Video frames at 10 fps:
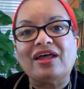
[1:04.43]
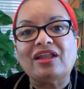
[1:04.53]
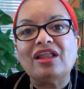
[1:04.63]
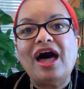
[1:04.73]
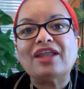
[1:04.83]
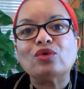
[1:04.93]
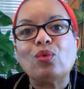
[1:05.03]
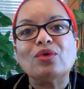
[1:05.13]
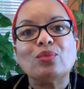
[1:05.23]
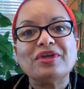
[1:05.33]
a lot of
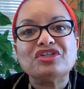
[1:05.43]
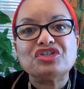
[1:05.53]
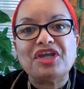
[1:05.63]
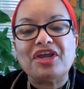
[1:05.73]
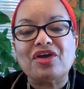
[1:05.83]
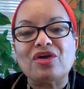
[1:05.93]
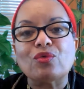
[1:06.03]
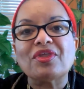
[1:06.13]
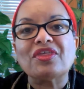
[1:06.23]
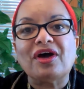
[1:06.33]
what we share
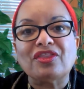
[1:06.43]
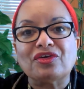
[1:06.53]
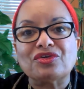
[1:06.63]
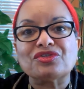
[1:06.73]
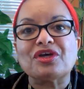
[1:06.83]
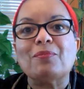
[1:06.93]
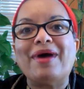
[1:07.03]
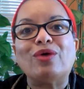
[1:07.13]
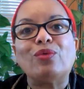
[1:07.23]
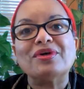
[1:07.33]
with others
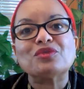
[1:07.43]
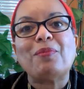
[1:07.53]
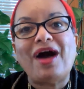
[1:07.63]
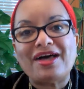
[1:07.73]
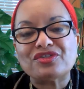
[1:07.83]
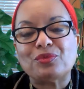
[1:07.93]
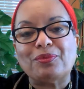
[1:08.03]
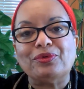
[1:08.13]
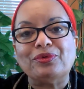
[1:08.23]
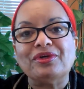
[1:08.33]
about what's
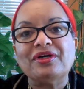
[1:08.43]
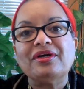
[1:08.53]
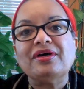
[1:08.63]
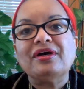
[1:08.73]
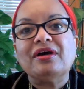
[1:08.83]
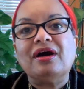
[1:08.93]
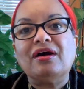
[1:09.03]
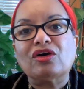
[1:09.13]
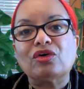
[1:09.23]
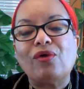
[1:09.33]
possible
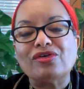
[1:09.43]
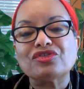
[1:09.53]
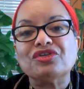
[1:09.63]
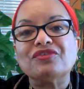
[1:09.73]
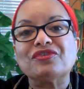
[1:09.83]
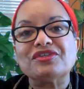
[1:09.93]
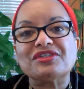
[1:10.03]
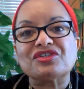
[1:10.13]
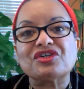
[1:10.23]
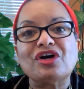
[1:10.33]
across
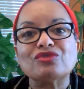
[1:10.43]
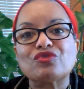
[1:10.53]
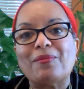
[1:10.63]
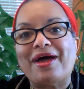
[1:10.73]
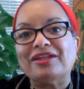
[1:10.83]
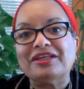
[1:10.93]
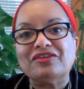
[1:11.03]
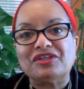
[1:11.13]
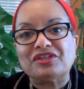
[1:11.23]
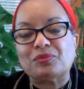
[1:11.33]
differences comes from our
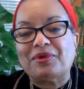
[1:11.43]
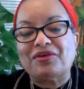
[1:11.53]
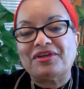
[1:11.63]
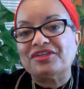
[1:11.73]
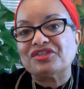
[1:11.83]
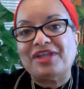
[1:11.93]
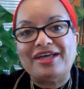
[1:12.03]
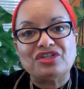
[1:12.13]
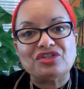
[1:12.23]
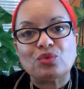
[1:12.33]
lived experience,
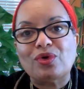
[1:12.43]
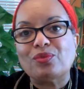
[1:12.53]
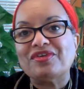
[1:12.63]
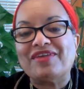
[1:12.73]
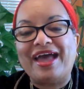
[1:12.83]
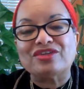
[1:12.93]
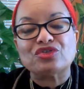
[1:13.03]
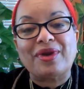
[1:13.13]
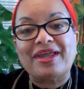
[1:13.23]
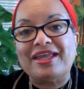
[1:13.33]
not just what we've gotten
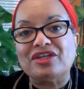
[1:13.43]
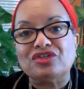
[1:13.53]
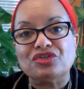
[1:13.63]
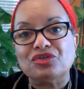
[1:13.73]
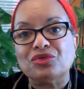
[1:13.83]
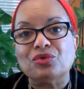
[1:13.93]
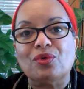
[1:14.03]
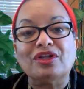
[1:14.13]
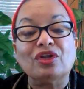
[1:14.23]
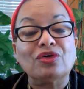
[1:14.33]
trained to do
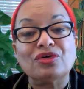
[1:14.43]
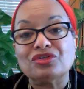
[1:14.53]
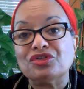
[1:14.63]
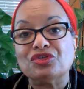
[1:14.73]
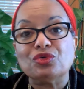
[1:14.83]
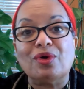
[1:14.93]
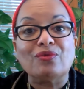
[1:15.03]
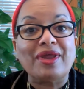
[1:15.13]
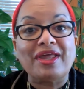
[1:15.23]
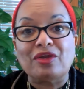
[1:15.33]
or learned to do or
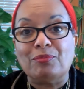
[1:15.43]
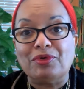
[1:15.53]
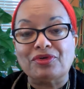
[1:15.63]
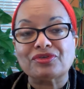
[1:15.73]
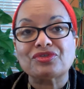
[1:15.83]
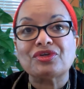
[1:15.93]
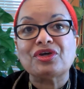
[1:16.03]
read in books